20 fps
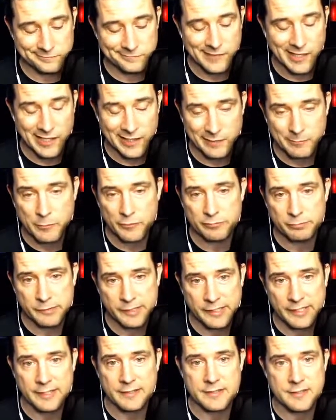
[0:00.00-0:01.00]
I can move
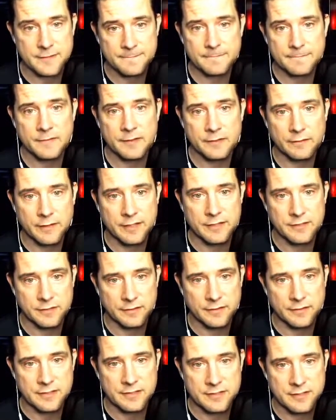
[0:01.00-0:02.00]
plants. All right.
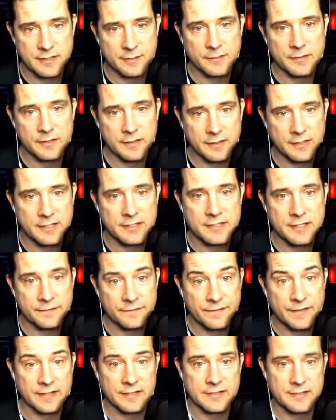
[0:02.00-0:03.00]
So this is something that needs to get
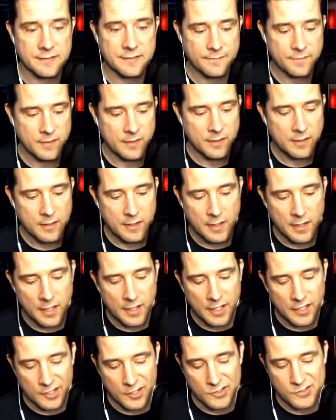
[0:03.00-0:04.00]
fixed.
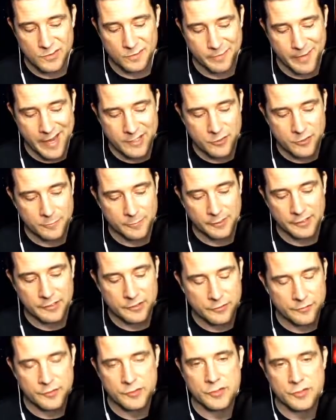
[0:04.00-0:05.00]
It also impacts our ability
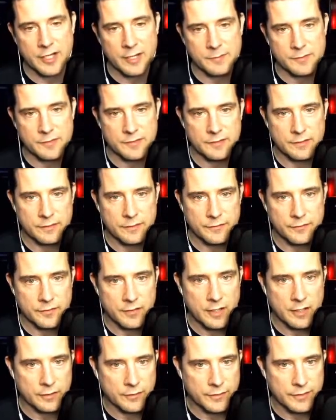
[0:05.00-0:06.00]
to do future games with you if you're
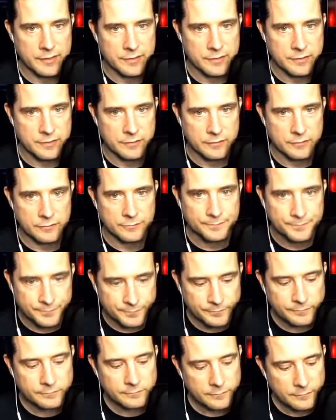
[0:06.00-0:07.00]
not going to
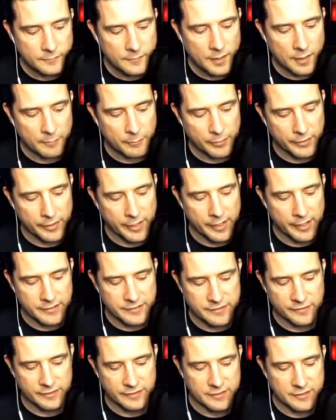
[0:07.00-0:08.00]
put an eye on
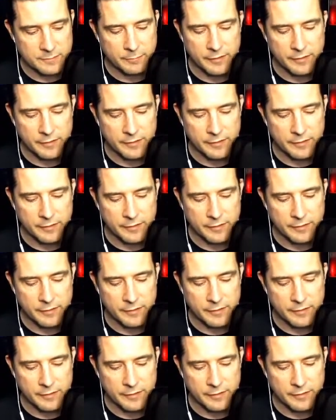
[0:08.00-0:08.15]
stuff like this.